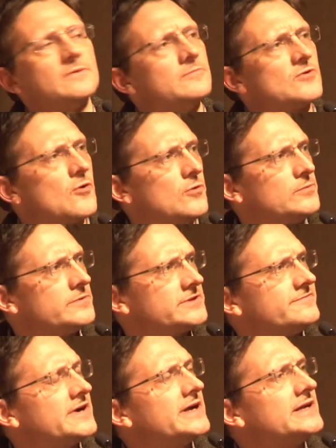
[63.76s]
When we're old, we're
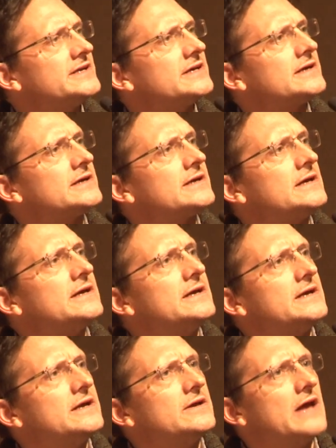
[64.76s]
divided.
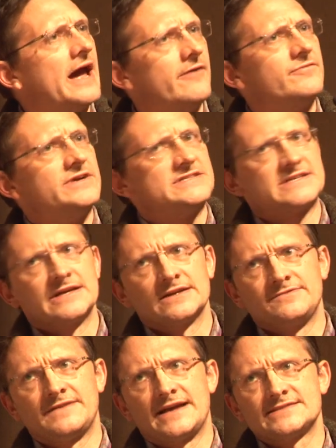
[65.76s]
Every single
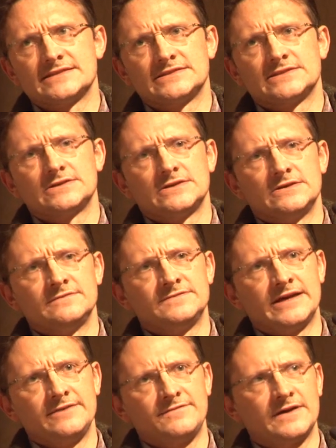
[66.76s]
facet of
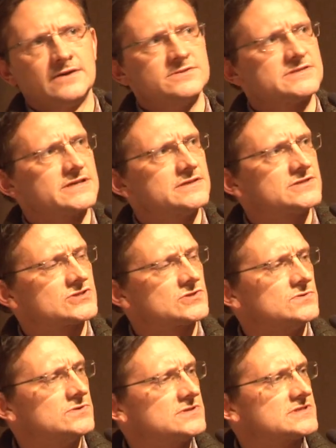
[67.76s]
life, housing,
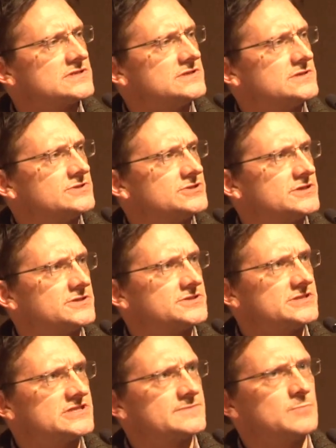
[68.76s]
schools,
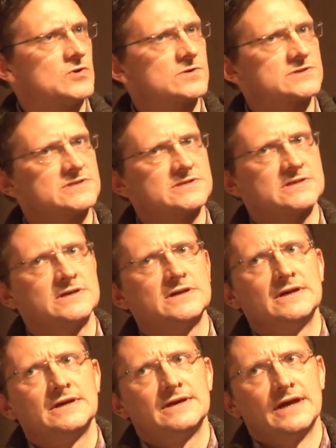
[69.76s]
churches, sports,
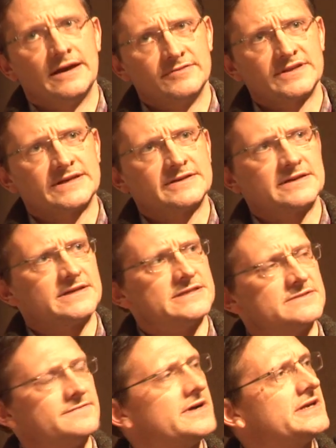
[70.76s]
everything is
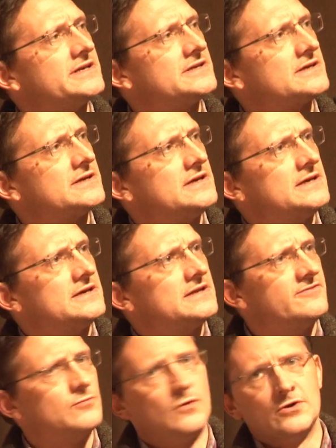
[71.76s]
divided. They
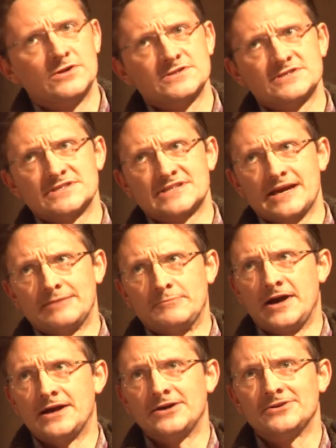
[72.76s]
have walls that's getting
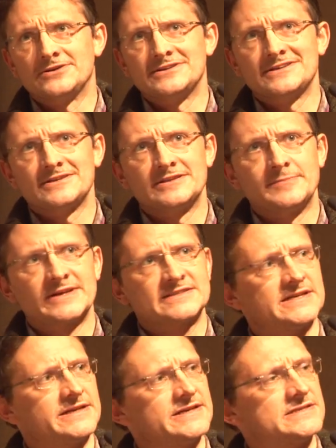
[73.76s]
higher in the big
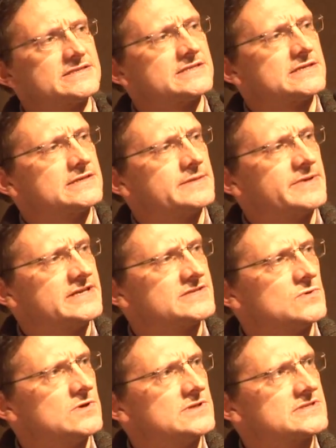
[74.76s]
cities, the peace
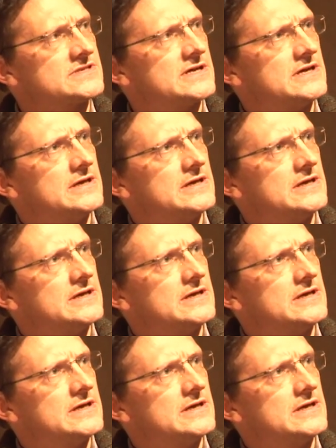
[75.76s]
walls,